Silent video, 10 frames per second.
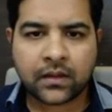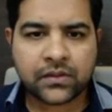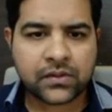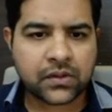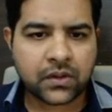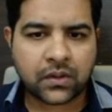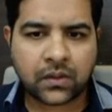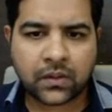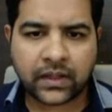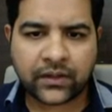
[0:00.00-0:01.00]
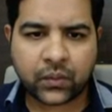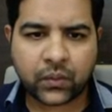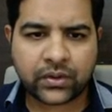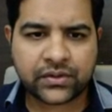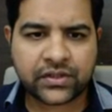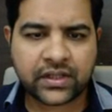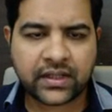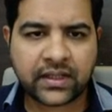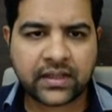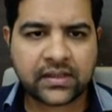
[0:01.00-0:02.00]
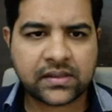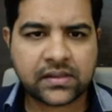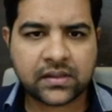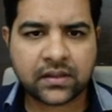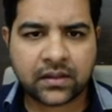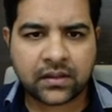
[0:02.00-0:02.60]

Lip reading: So I don't want Chinese.